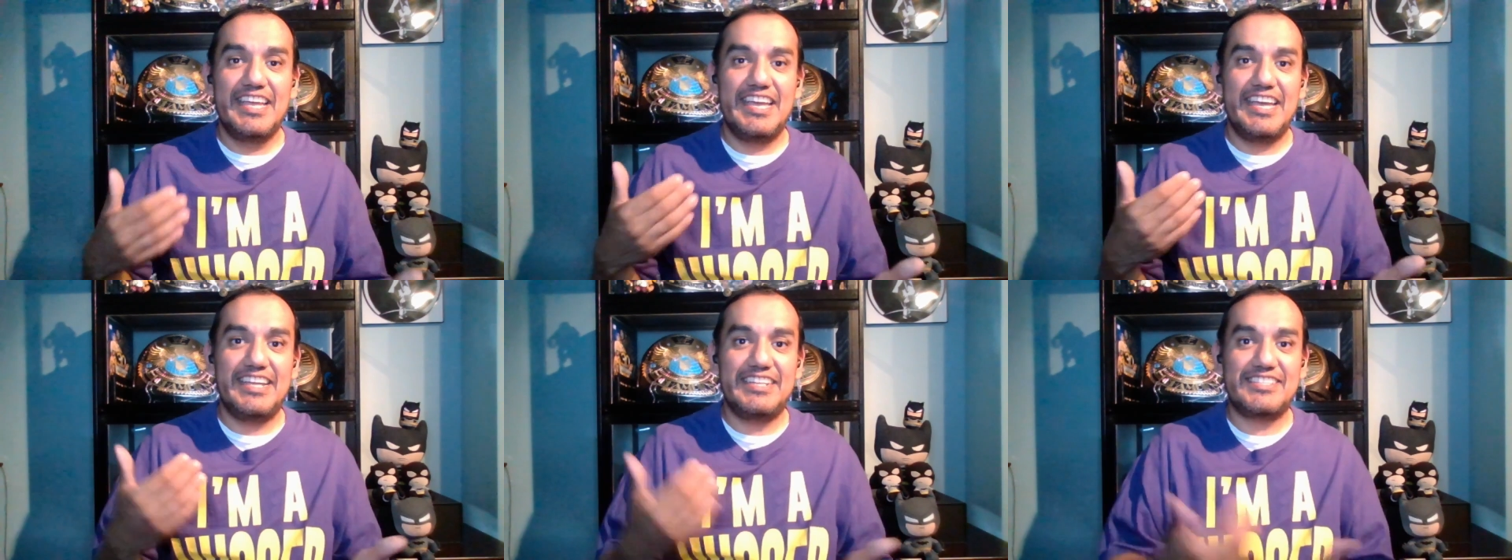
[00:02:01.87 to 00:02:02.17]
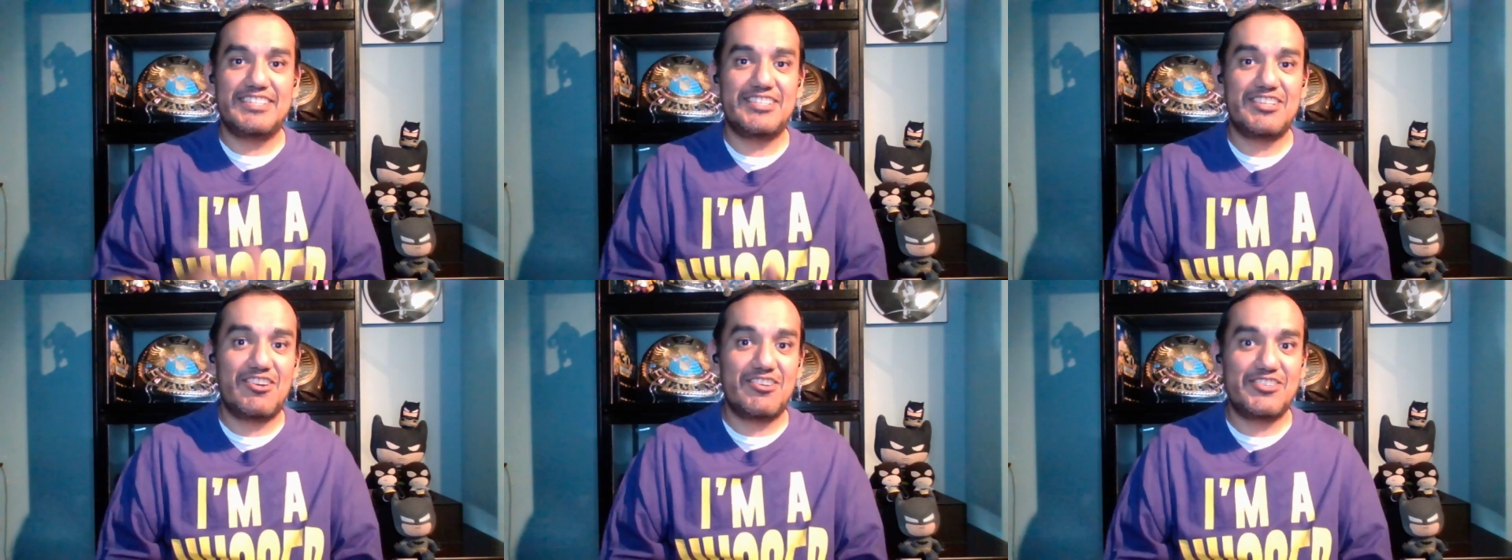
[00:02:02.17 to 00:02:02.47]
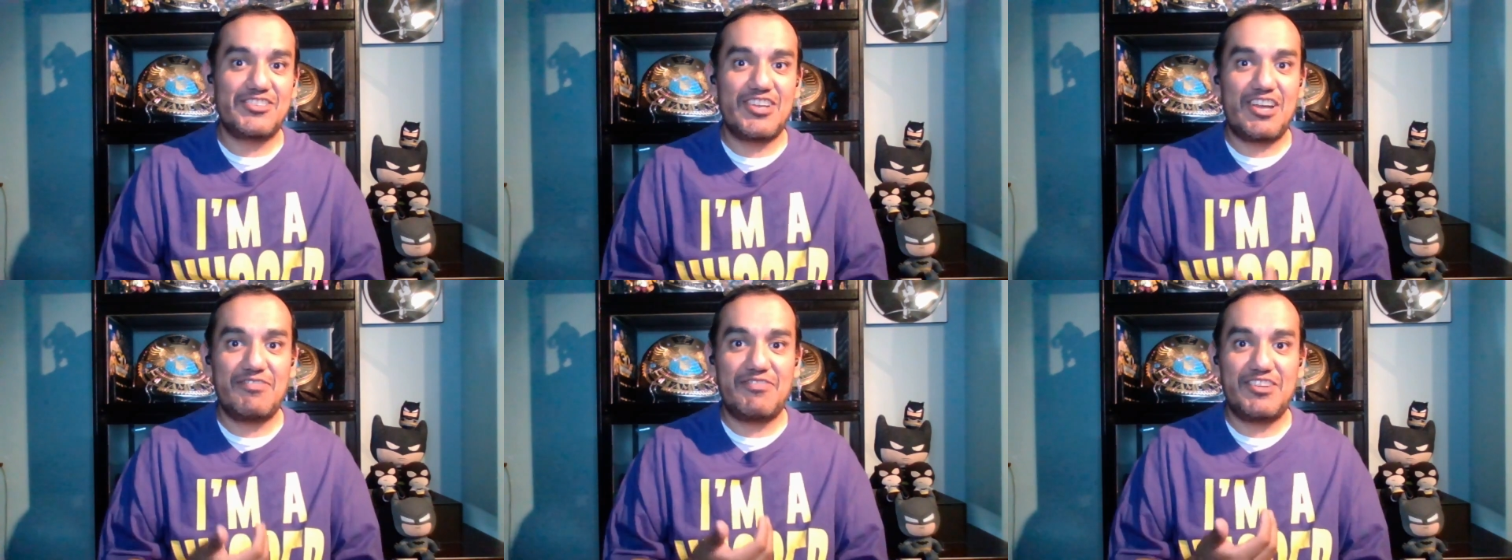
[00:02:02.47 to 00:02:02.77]
It
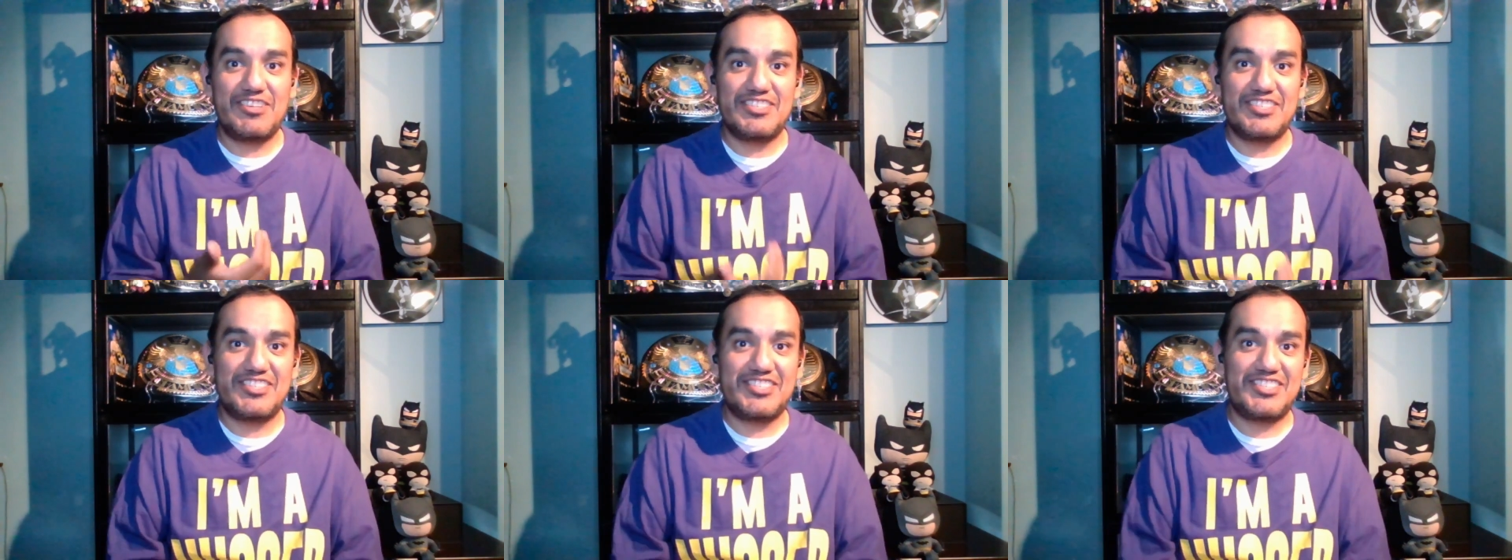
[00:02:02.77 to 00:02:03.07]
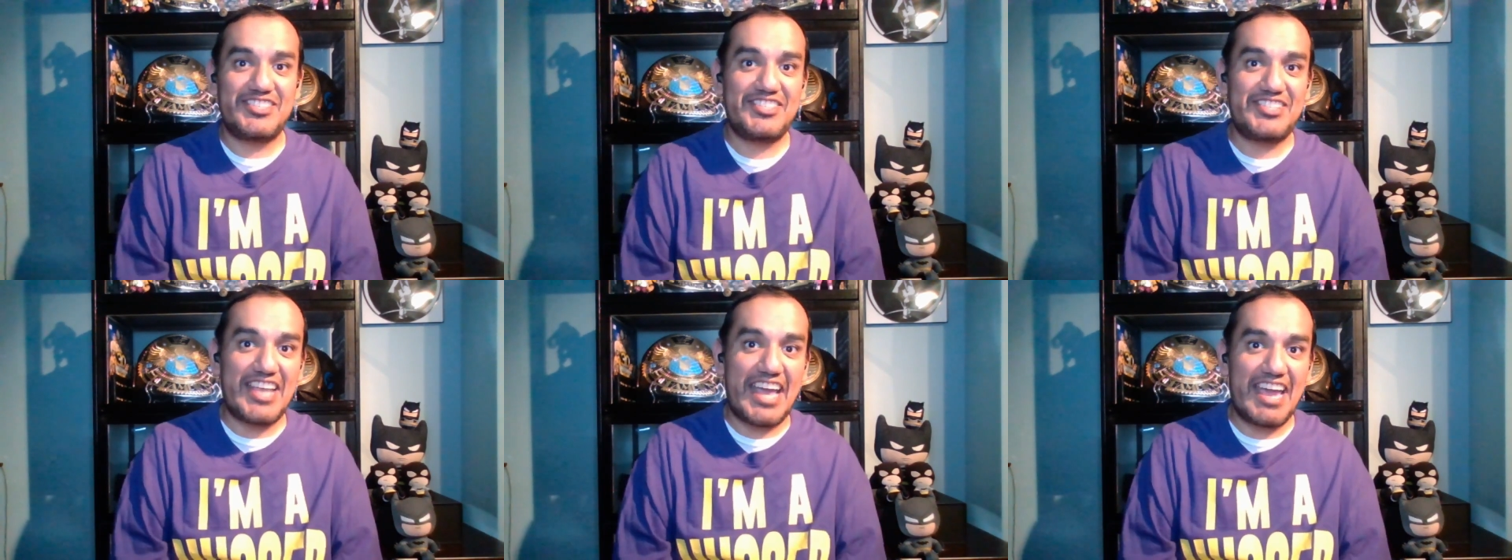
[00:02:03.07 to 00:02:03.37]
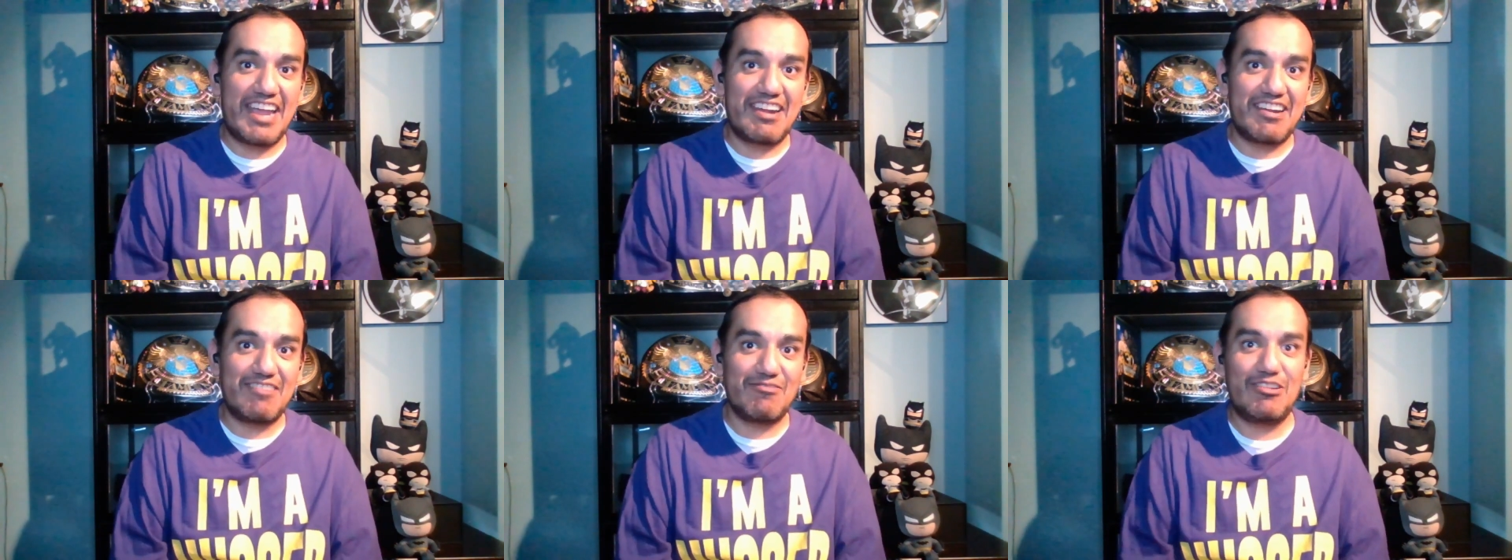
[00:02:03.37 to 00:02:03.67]
starts off on
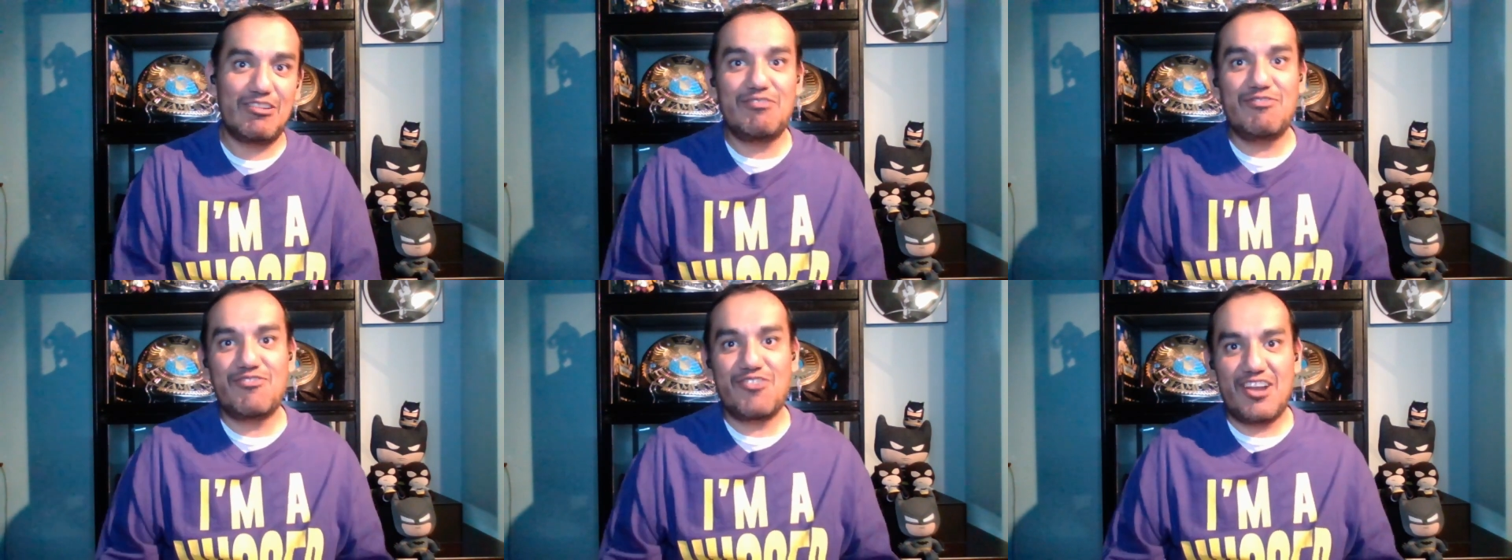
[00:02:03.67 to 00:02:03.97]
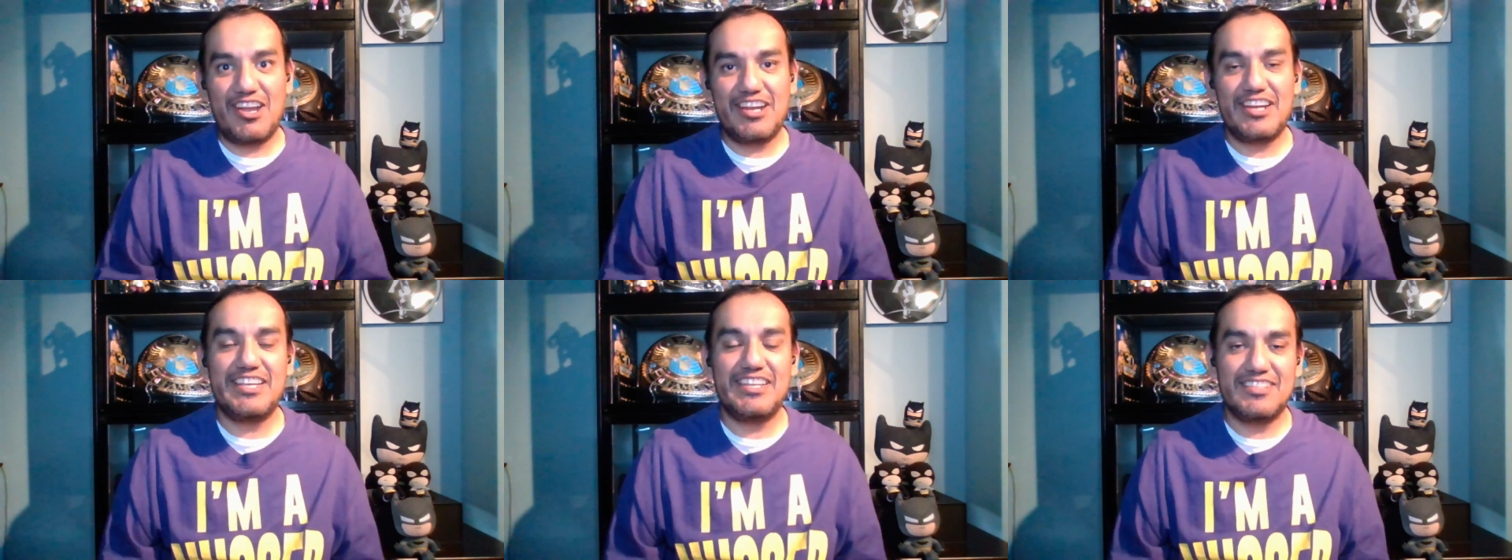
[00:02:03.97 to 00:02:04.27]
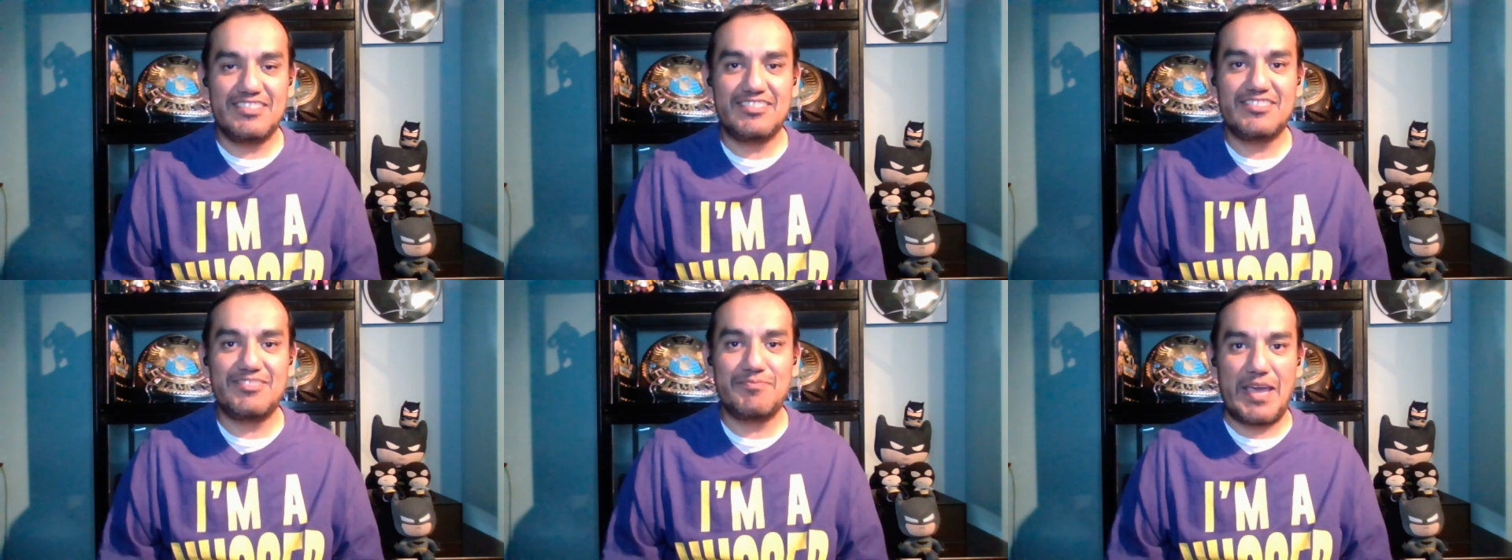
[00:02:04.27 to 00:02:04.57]
Saturday. Well, Friday
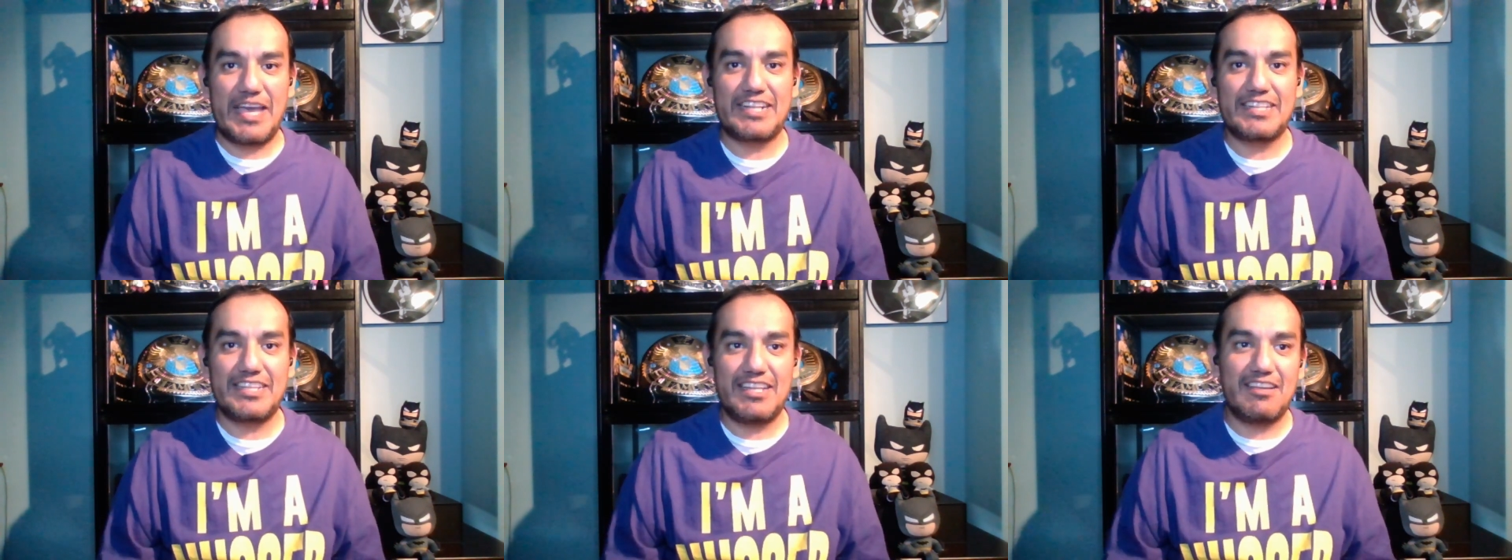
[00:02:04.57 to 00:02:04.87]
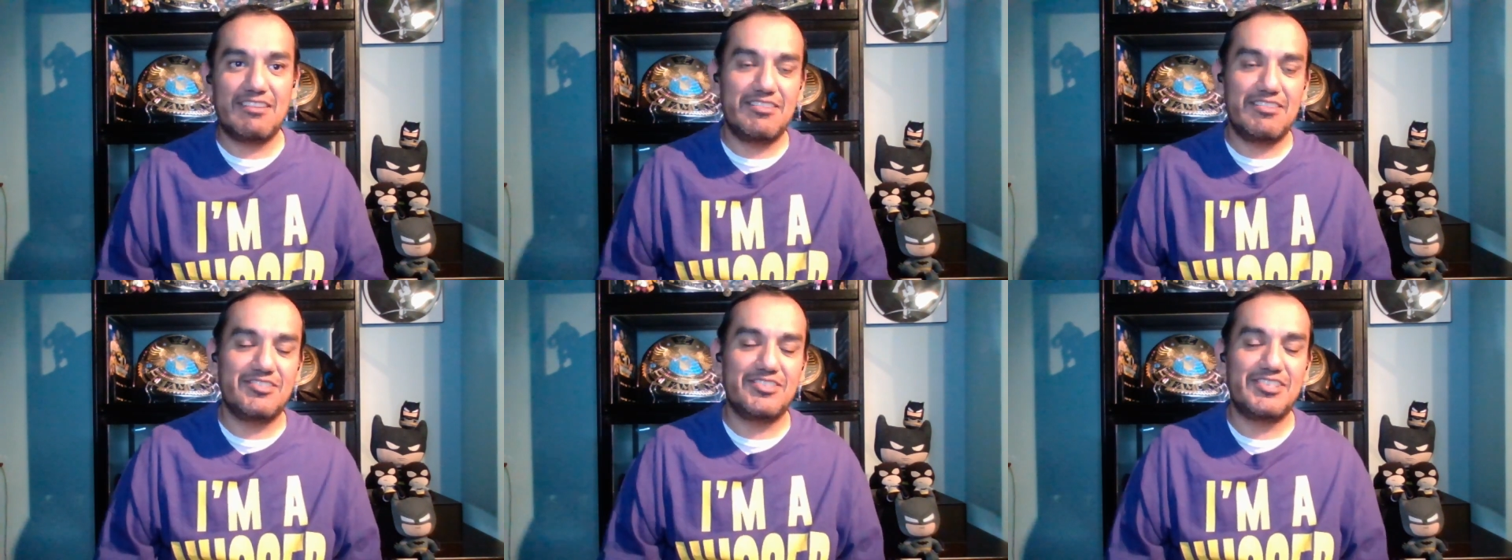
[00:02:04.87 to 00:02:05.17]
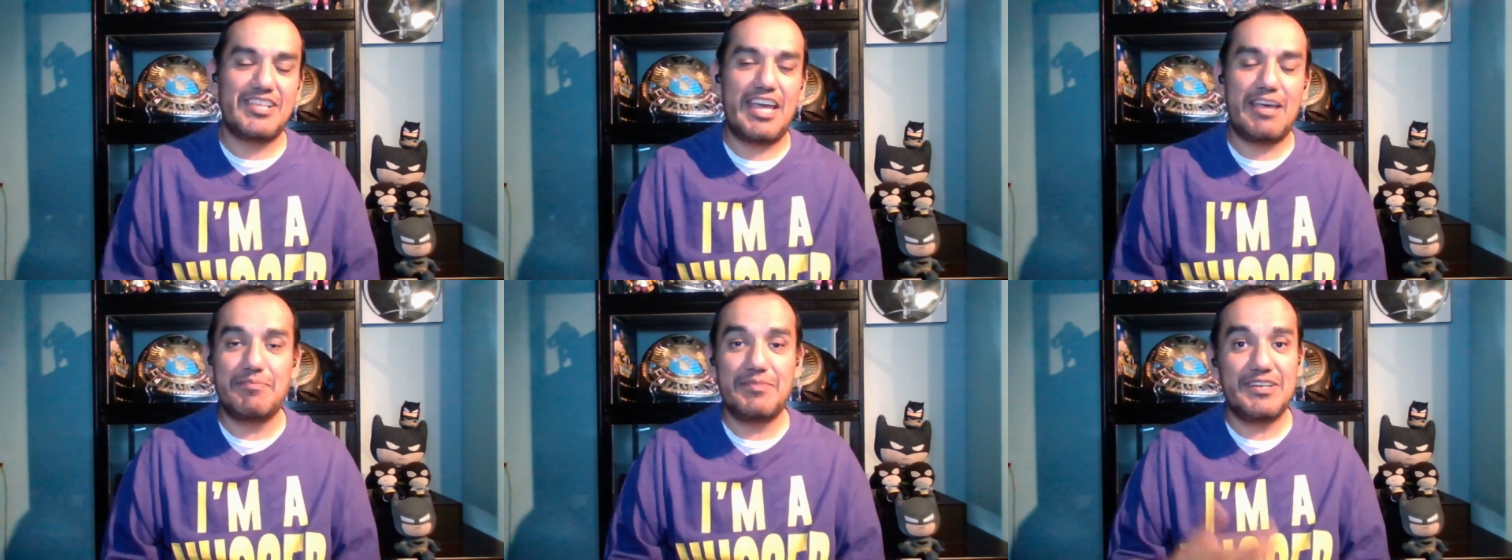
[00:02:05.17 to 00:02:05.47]
is SmackDown, there's that.